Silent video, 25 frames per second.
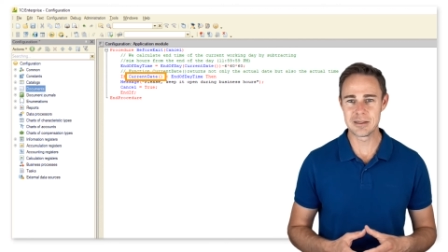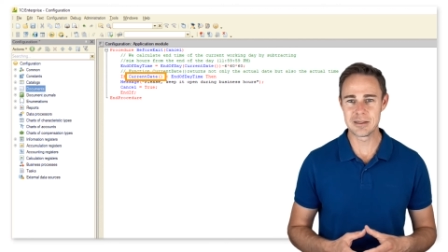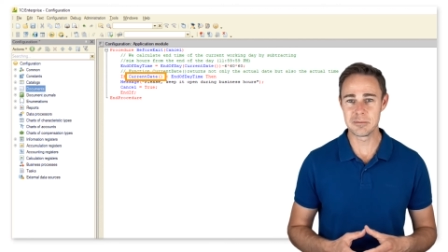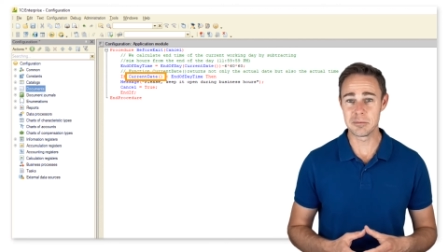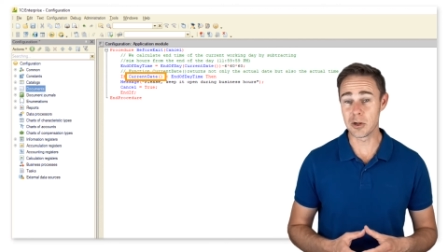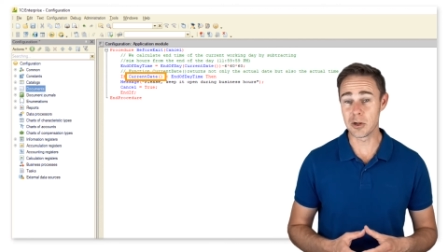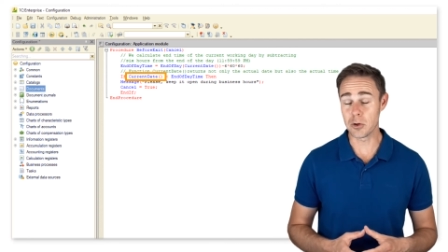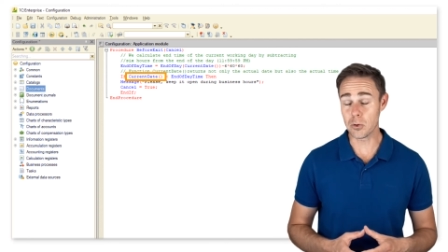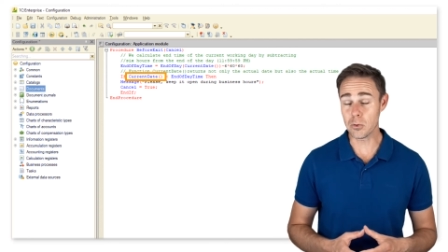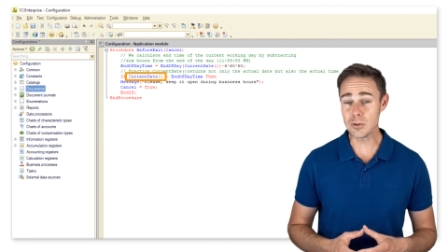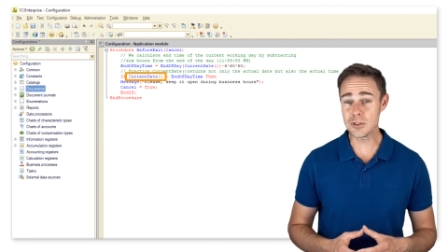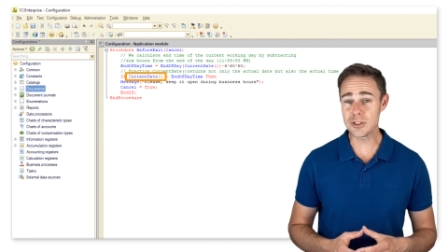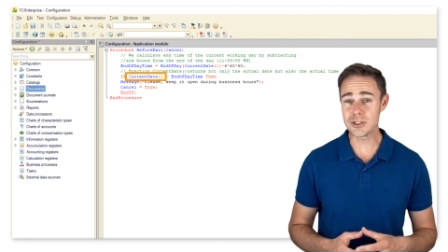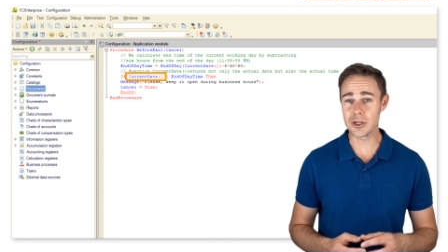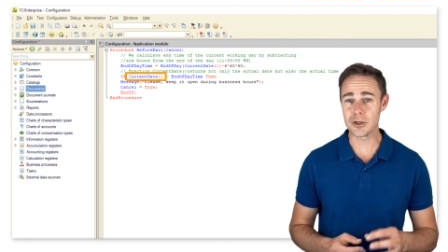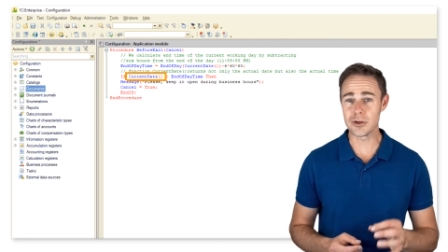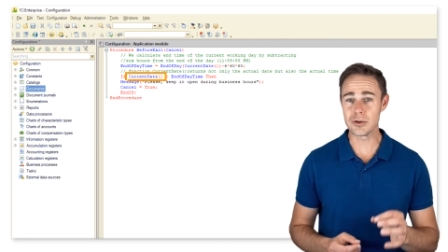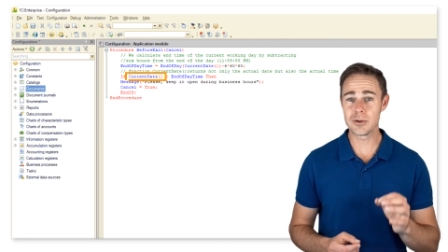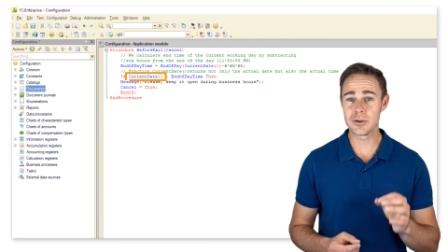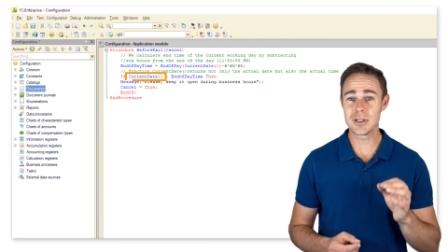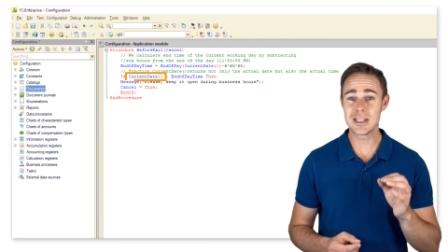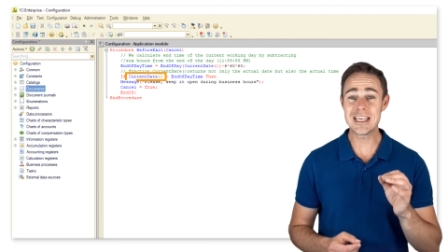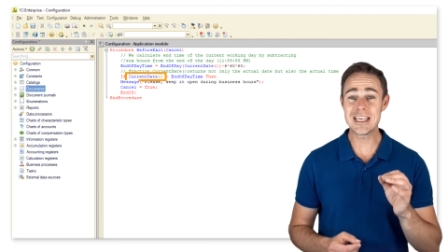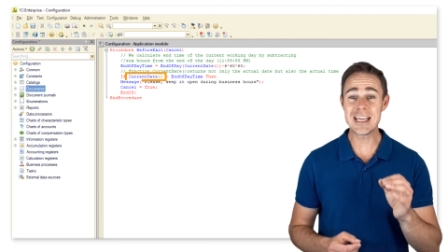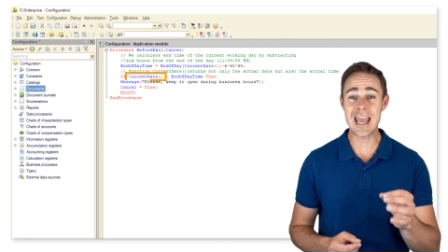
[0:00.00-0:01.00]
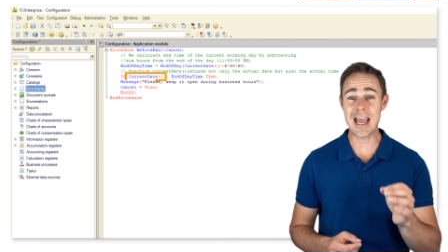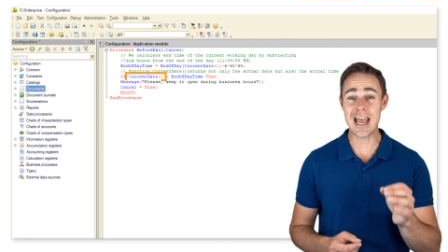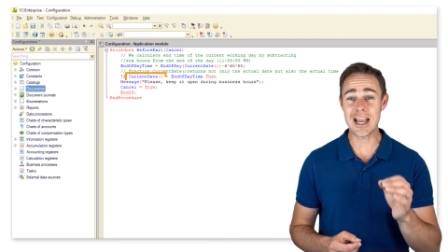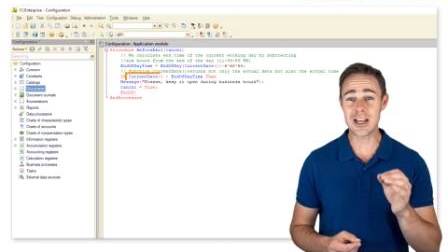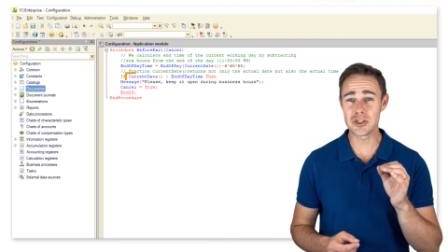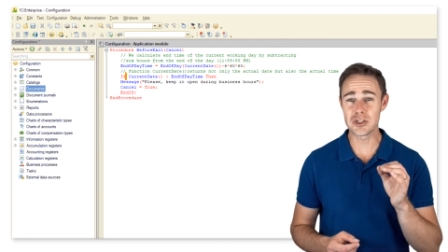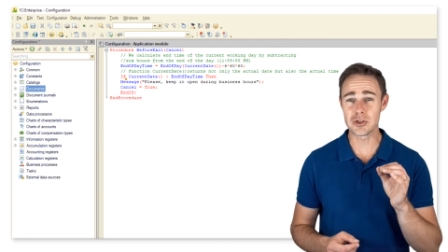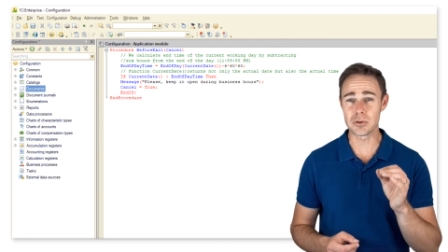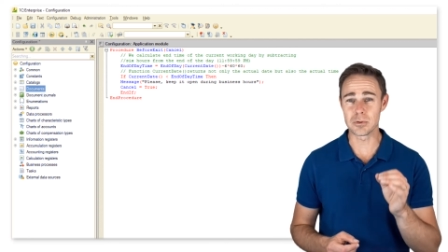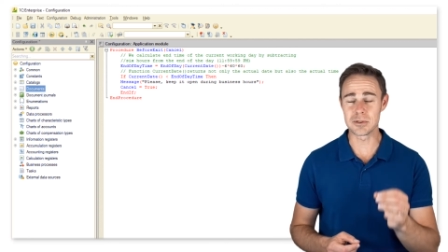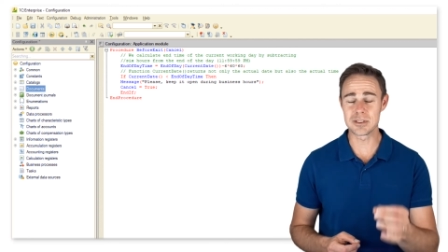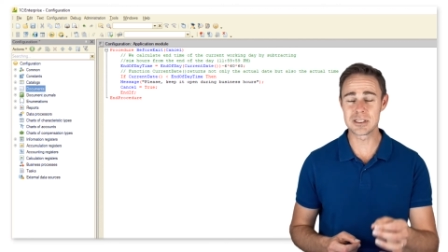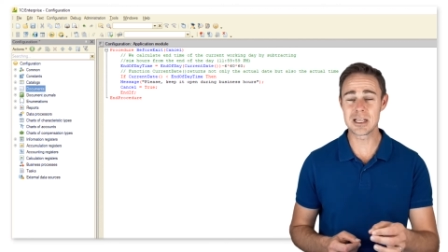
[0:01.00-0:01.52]
but also the
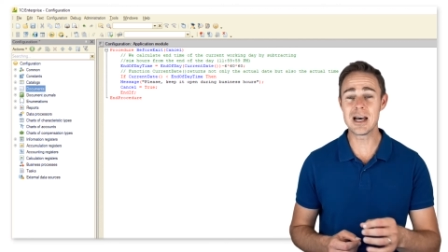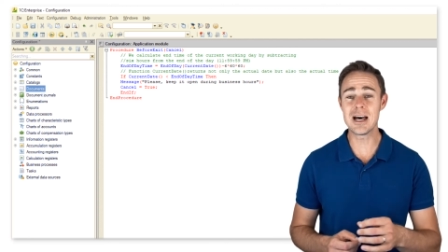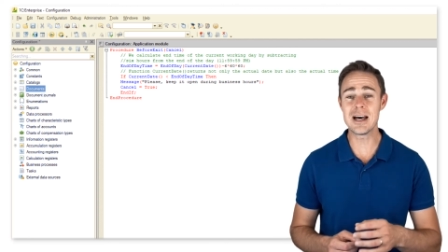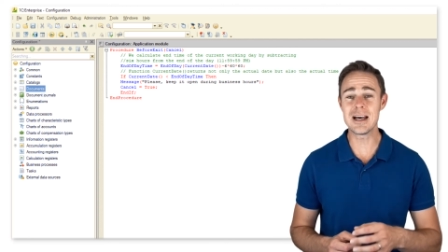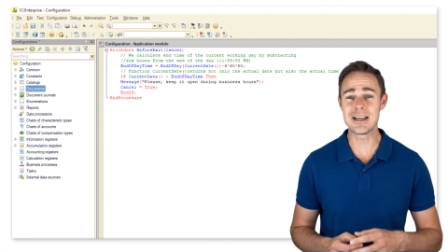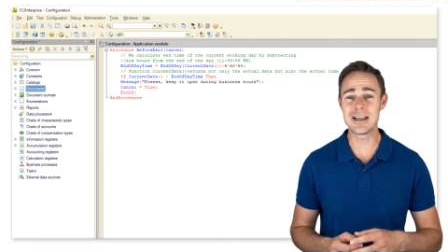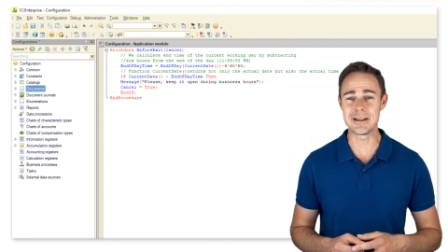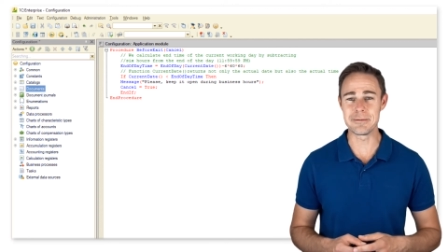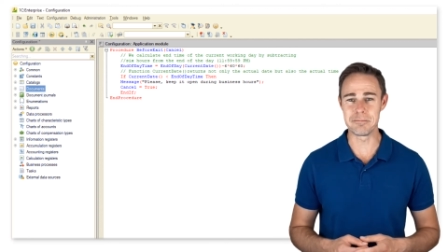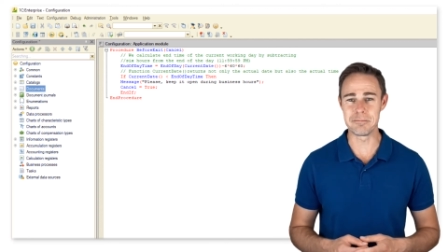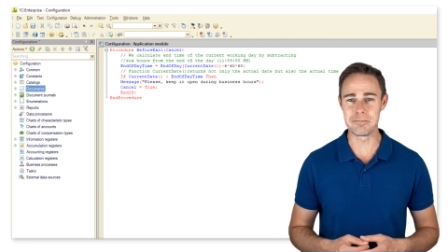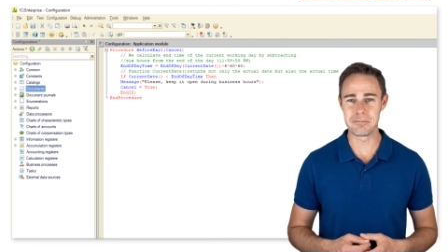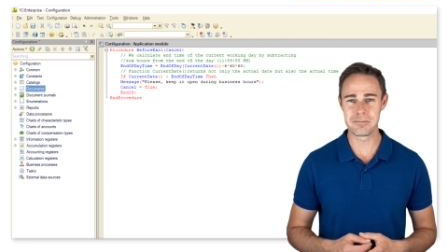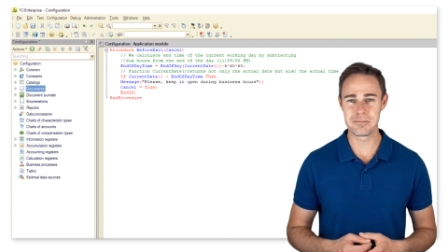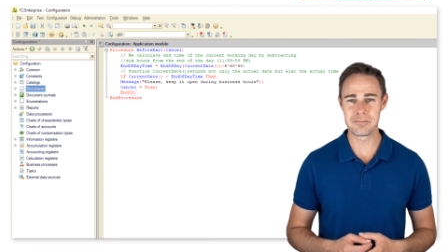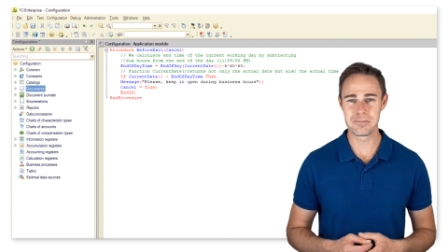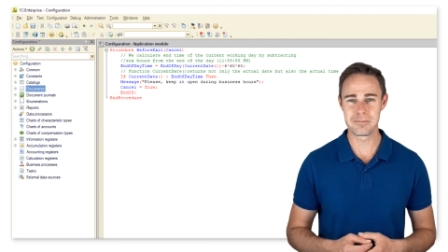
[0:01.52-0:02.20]
actual time.